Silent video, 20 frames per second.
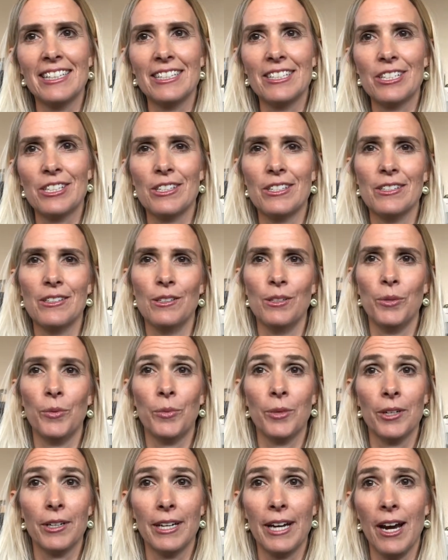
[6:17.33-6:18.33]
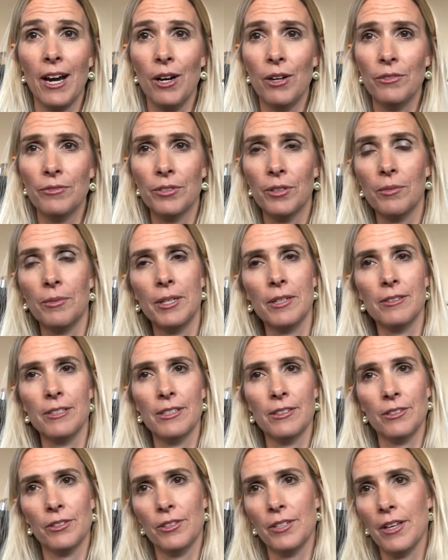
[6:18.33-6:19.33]
it just doesn't work out for one
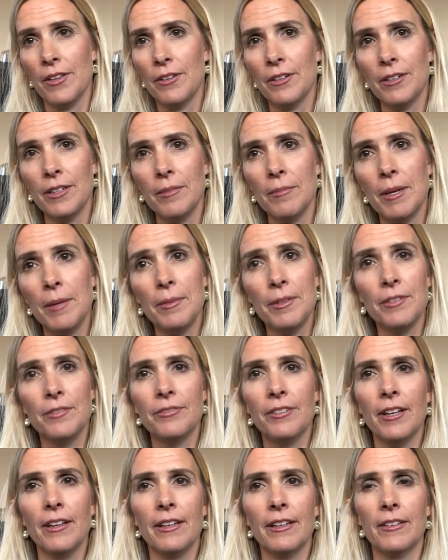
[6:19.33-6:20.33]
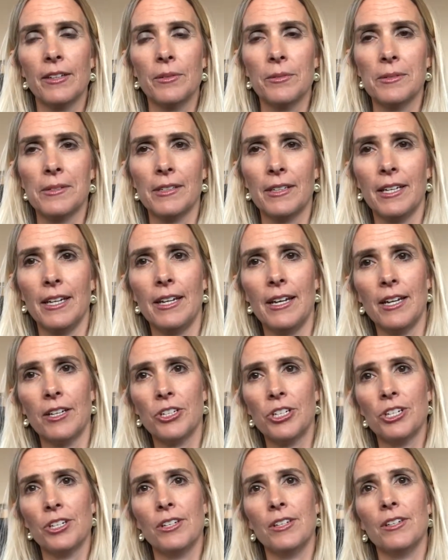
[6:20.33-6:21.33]
reason or another, and maybe you felt like there was a
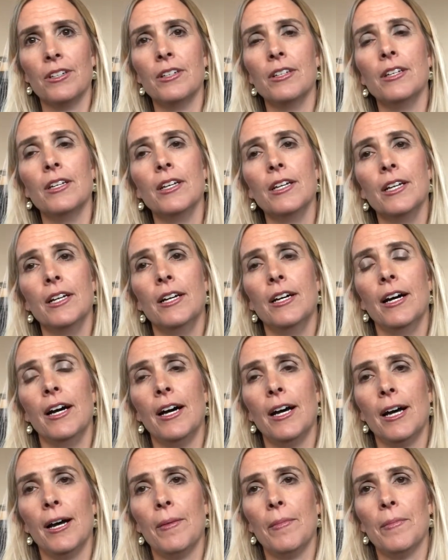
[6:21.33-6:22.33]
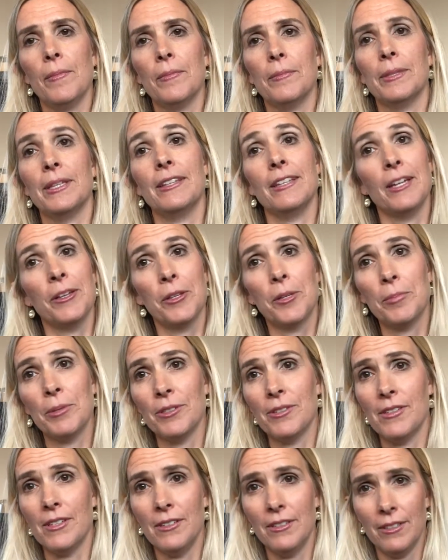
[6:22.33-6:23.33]
connection, um, but the other
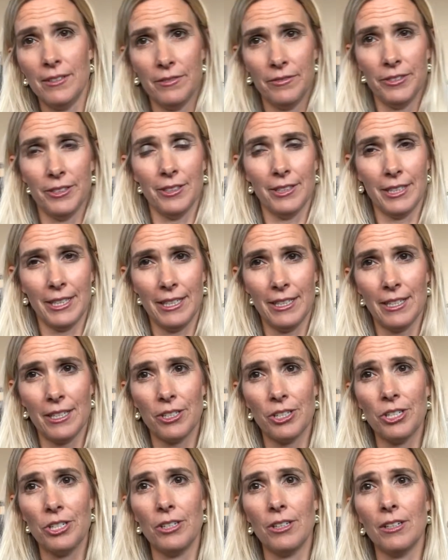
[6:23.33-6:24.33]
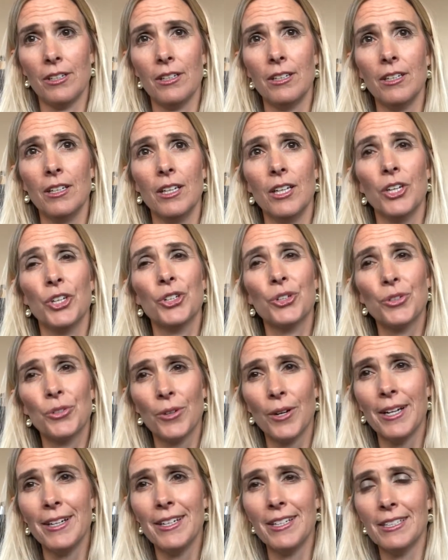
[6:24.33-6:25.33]
person didn't feel a connection,
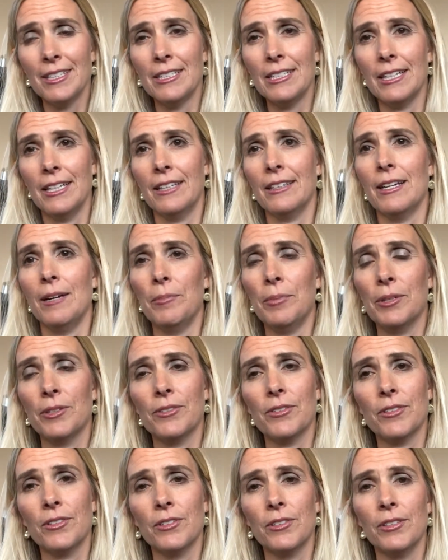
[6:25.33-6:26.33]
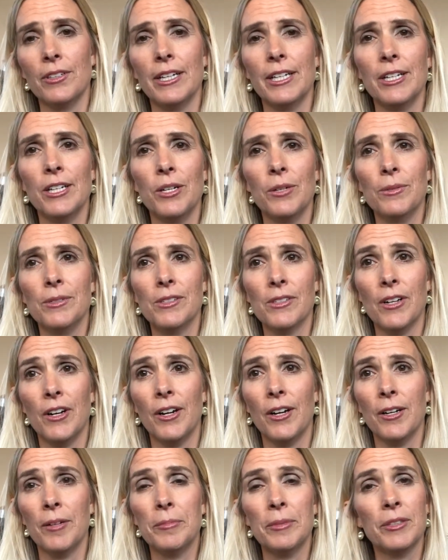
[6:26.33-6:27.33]
try not to take that personal. I know it's
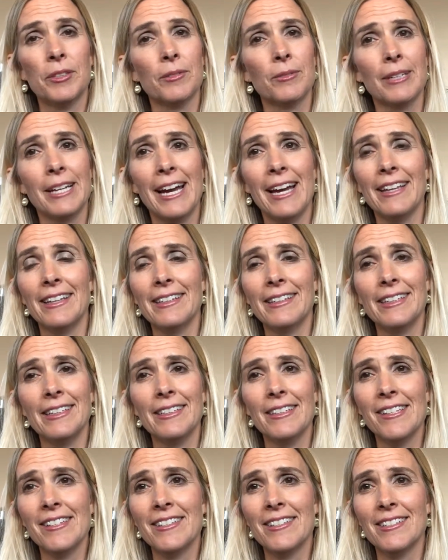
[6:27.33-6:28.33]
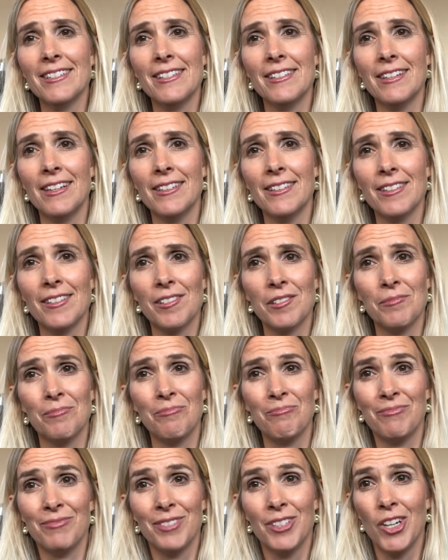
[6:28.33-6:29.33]
hard, but the reality is, is that's
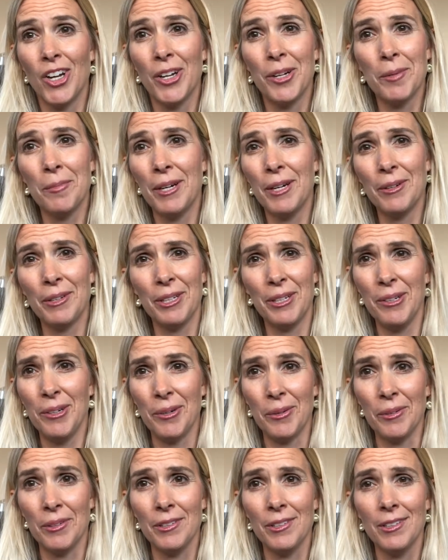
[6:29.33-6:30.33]
not about you.